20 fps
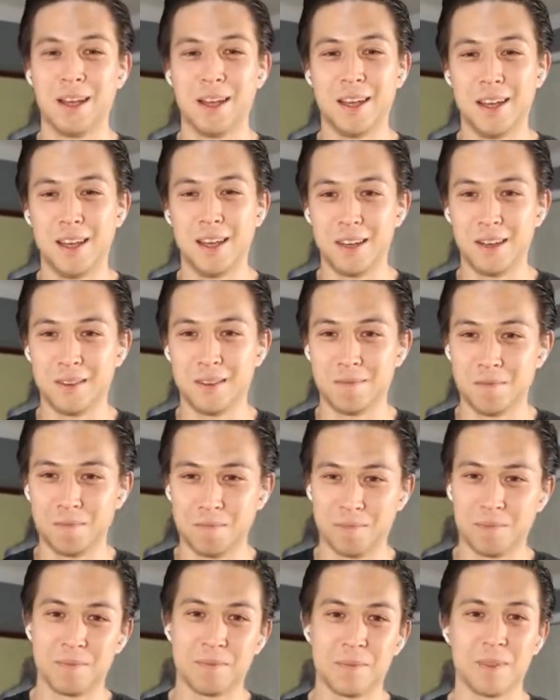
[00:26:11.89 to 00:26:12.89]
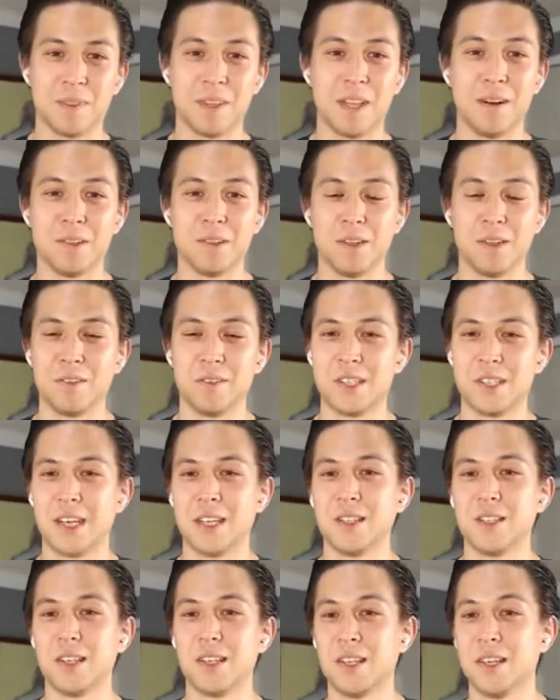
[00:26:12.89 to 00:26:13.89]
in level of
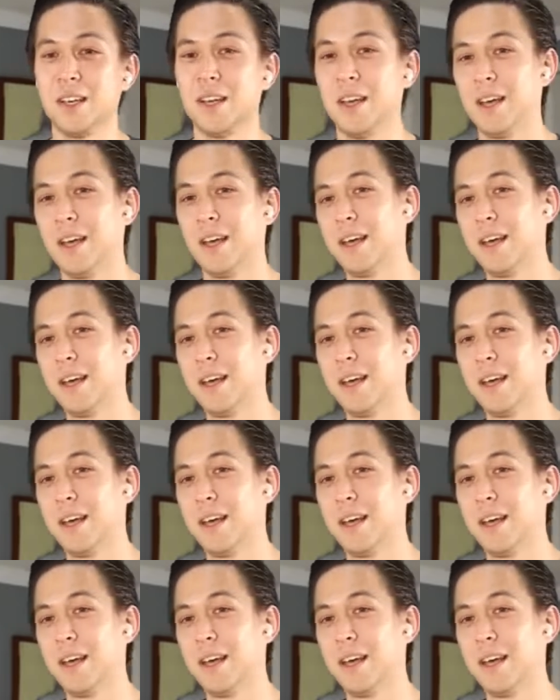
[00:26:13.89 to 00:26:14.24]
intensity.